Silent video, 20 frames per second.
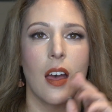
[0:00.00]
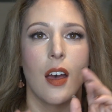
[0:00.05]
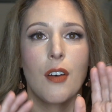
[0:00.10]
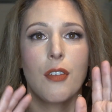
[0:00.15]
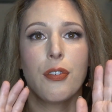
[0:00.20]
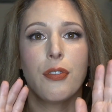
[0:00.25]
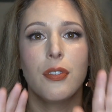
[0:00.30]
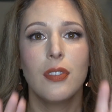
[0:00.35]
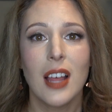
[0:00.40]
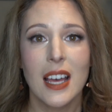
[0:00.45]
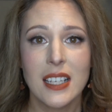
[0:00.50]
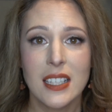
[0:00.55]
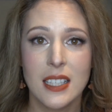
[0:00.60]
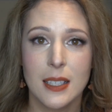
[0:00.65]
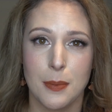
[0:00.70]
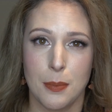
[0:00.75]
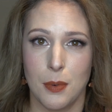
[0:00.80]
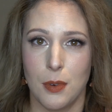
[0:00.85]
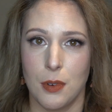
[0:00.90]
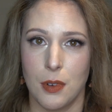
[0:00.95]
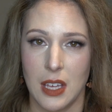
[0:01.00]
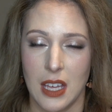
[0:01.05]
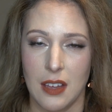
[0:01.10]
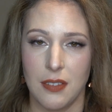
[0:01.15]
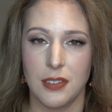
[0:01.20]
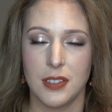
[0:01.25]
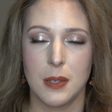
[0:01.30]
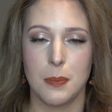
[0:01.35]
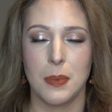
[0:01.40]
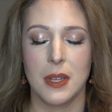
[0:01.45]
flexible
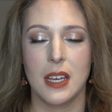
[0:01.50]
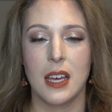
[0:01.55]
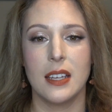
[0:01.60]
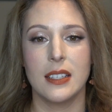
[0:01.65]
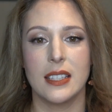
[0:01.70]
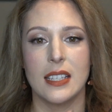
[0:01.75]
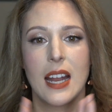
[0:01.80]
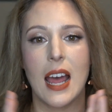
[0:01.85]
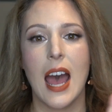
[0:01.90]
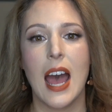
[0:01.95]
gift because it